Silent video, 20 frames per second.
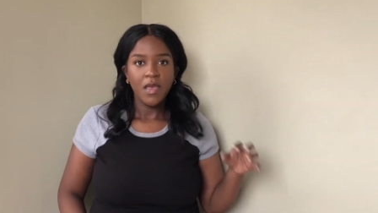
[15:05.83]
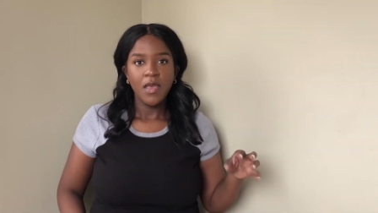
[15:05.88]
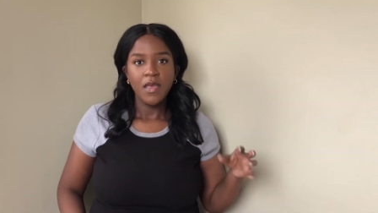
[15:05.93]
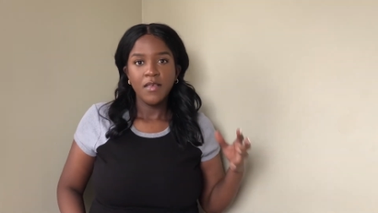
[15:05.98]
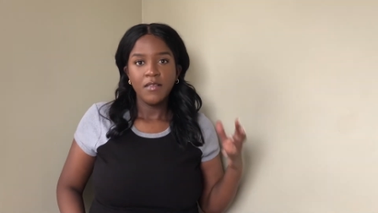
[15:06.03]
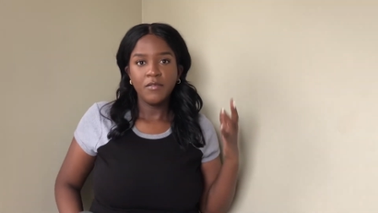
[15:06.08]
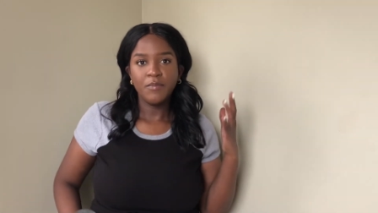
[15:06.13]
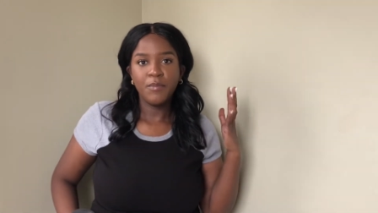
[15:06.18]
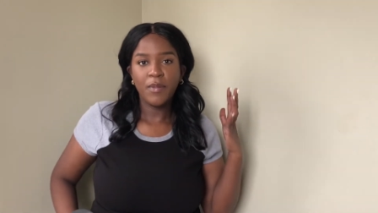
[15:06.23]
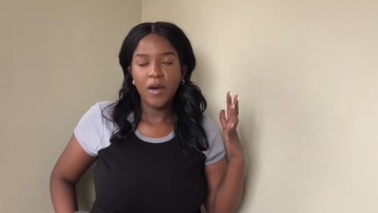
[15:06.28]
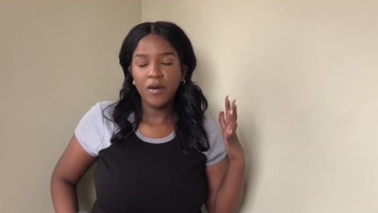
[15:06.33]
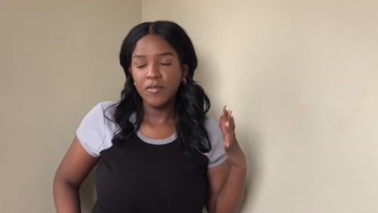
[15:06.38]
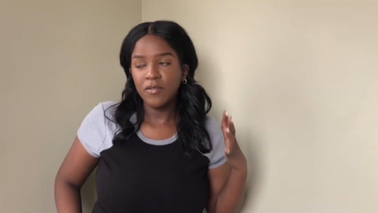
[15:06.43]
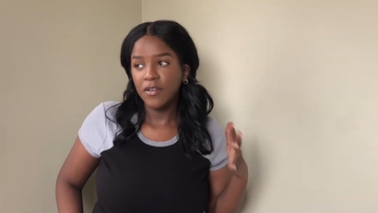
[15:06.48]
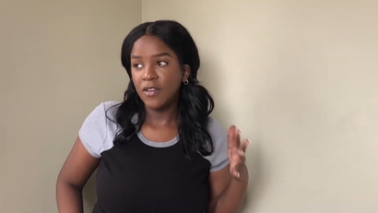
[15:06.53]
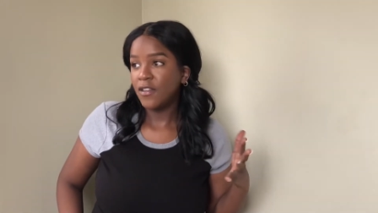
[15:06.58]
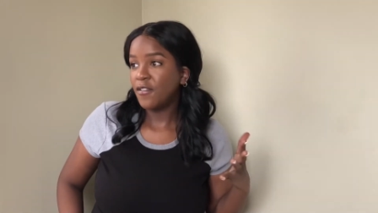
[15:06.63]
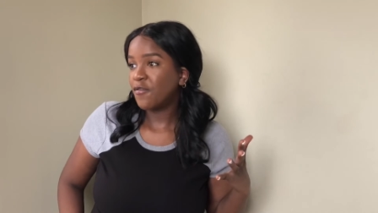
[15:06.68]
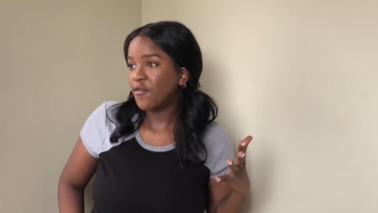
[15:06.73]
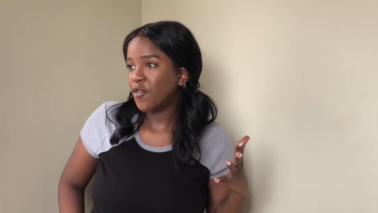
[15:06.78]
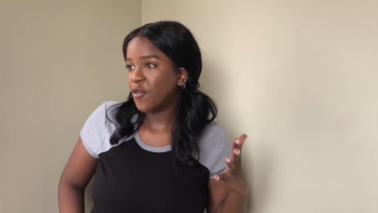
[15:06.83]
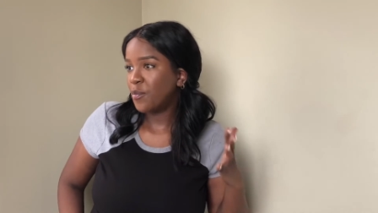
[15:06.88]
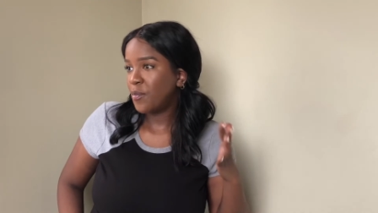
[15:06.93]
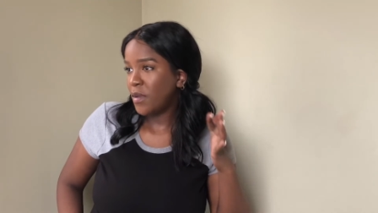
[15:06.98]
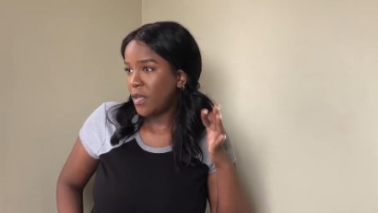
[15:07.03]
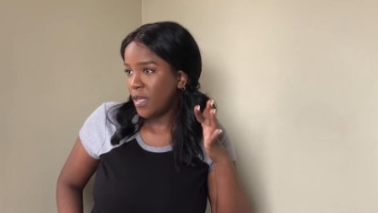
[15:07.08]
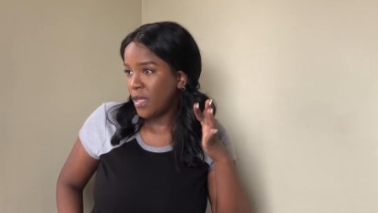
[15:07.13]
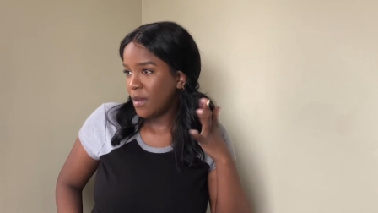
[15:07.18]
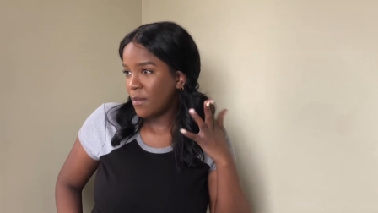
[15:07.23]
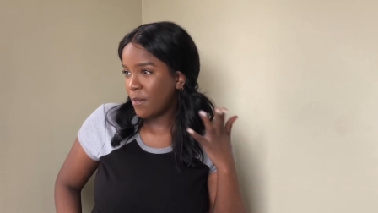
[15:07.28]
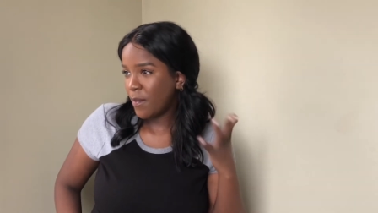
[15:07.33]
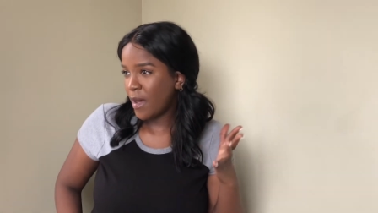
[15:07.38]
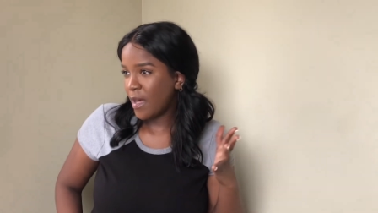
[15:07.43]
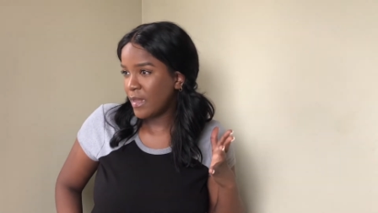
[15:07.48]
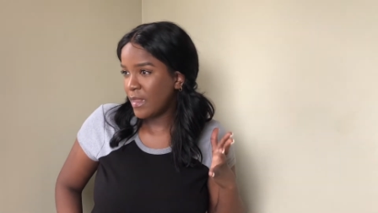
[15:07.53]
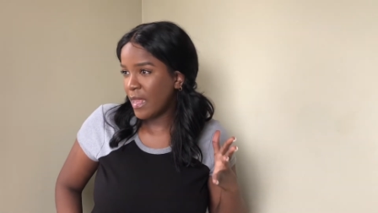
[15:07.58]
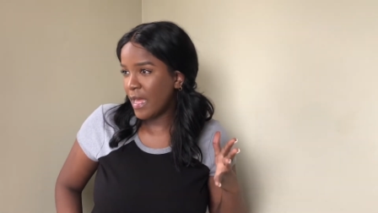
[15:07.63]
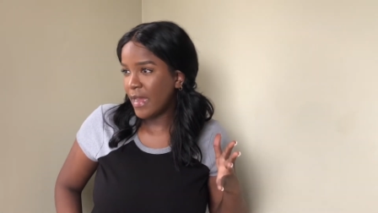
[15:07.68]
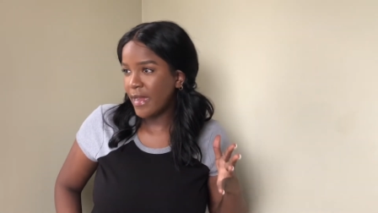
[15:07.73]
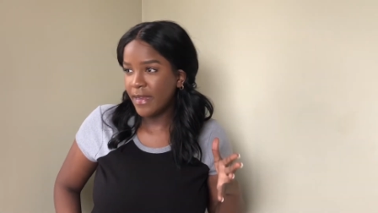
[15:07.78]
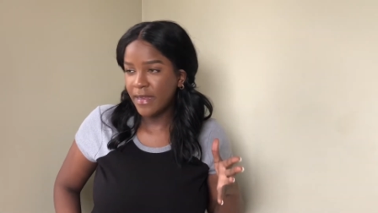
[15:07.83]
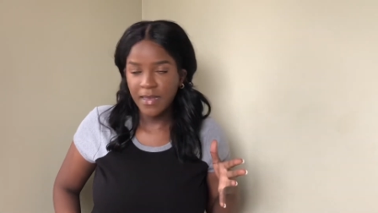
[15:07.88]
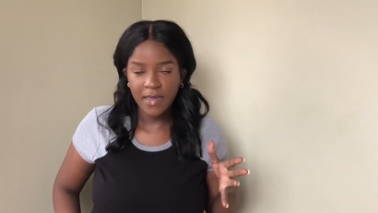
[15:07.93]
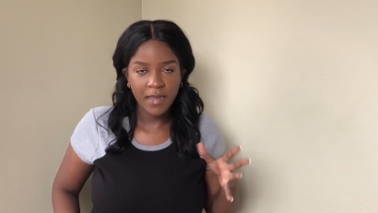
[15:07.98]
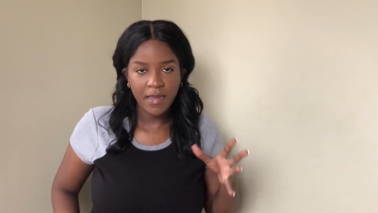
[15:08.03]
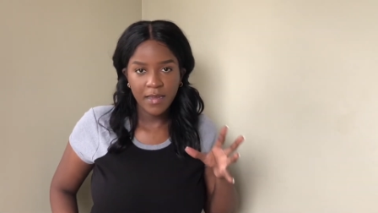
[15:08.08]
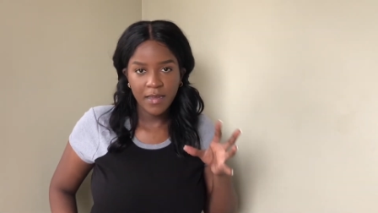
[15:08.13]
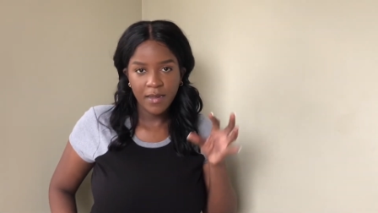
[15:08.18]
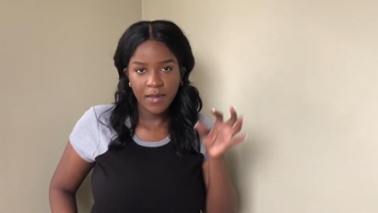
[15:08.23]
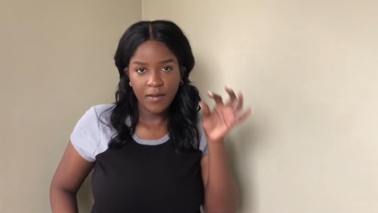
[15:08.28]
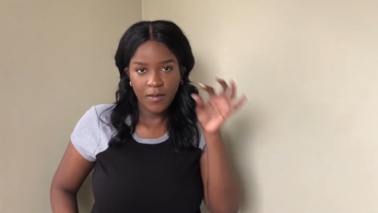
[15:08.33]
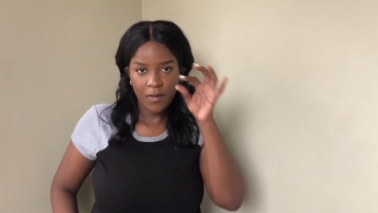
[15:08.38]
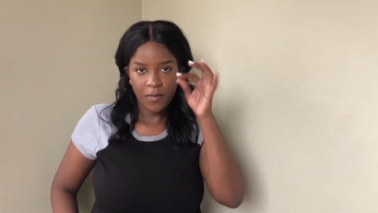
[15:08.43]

It's bold enough for me and my liking